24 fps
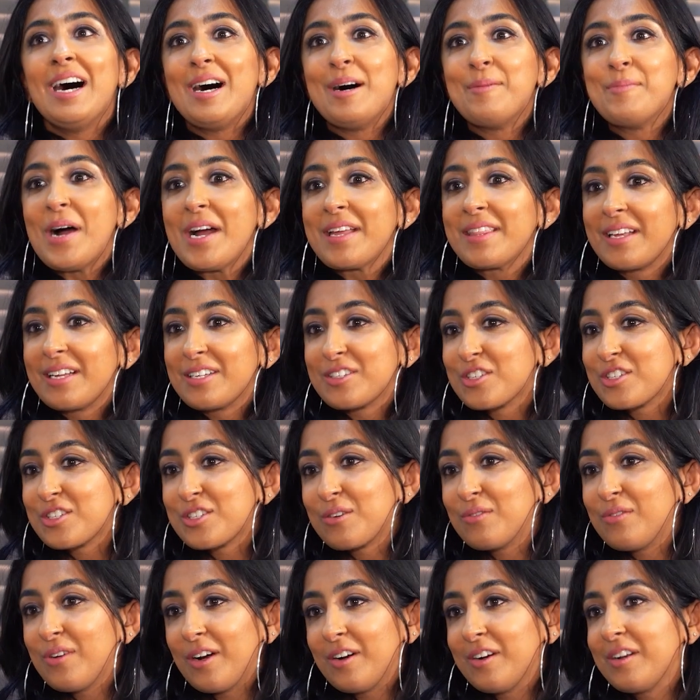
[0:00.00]
I think it's just
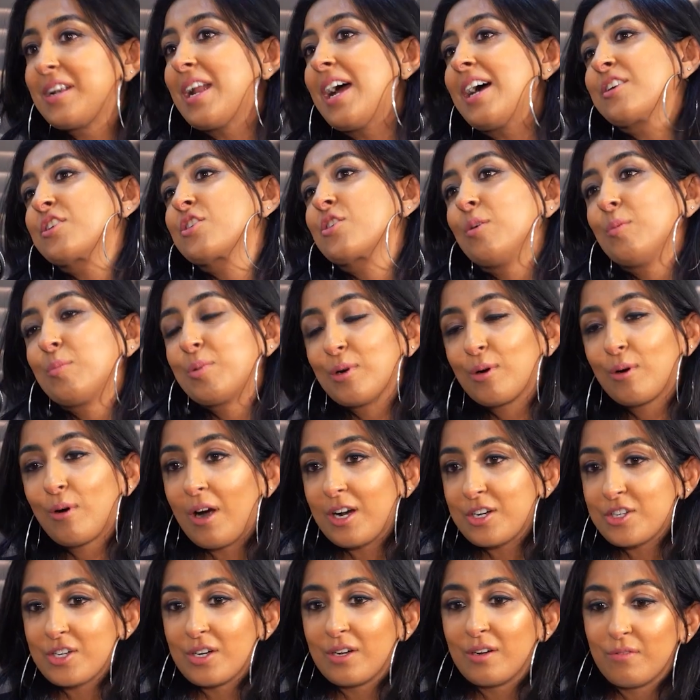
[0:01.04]
a very natural
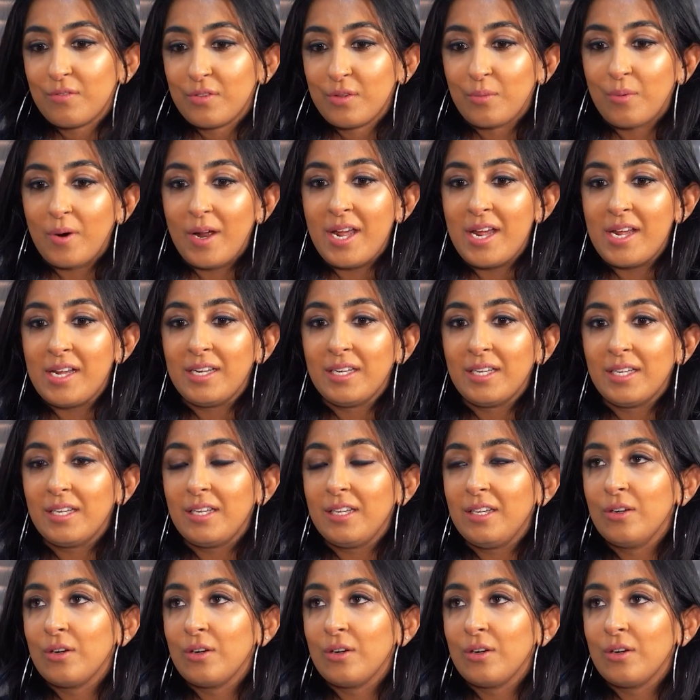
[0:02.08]
progression of the way,